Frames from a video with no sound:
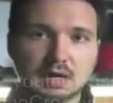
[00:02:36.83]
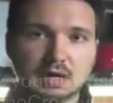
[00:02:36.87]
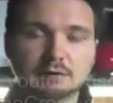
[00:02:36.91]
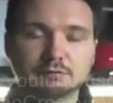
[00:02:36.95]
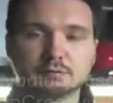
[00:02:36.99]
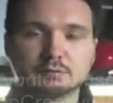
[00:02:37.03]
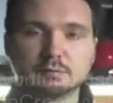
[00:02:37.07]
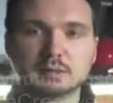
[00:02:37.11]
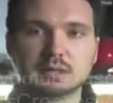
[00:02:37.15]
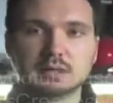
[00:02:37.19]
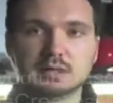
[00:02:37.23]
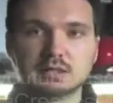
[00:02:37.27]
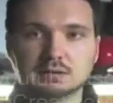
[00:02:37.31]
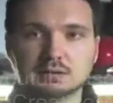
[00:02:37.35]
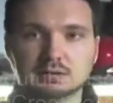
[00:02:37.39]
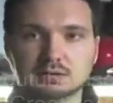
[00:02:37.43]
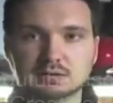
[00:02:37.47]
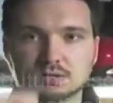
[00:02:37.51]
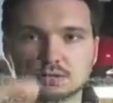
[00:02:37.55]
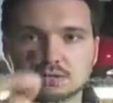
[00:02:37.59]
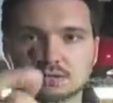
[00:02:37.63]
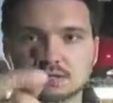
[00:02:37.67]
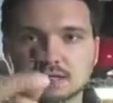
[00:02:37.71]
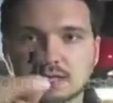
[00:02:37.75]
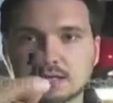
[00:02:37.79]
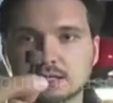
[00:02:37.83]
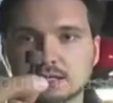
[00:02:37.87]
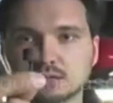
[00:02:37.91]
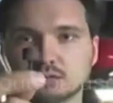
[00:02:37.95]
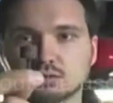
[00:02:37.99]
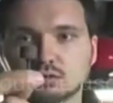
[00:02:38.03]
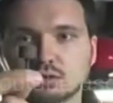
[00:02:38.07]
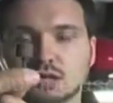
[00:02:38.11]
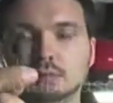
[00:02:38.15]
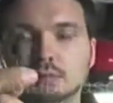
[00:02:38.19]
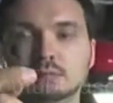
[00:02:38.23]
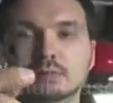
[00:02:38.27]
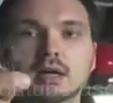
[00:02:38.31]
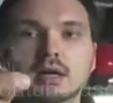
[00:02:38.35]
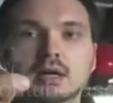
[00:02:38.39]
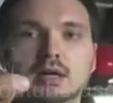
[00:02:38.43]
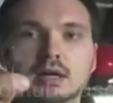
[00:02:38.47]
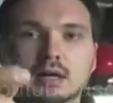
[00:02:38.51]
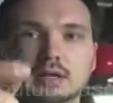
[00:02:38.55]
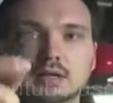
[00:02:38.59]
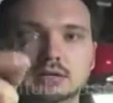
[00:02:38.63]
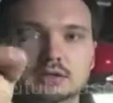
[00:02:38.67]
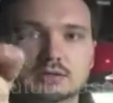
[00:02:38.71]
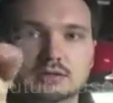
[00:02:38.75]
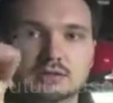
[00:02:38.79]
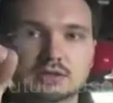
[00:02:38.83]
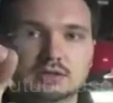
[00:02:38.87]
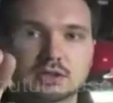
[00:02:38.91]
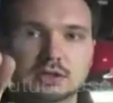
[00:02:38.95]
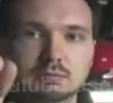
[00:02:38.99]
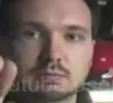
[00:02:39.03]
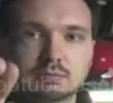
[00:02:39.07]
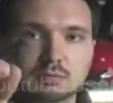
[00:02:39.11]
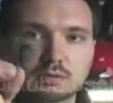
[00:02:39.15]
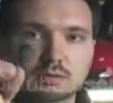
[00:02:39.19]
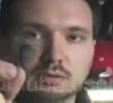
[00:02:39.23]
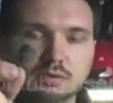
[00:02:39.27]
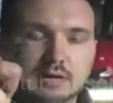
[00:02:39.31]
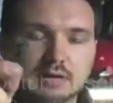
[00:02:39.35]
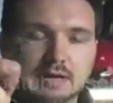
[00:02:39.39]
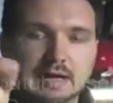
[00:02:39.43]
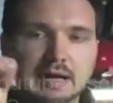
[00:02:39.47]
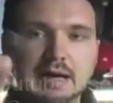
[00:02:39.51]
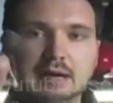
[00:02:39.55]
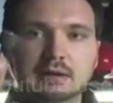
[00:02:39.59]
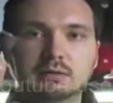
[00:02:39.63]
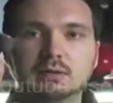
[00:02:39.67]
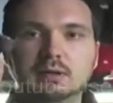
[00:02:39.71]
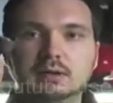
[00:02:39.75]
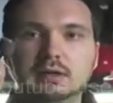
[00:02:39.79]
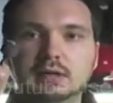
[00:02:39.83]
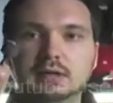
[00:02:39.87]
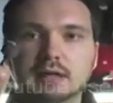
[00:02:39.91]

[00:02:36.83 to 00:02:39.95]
for me to use a sanding drum to smooth it out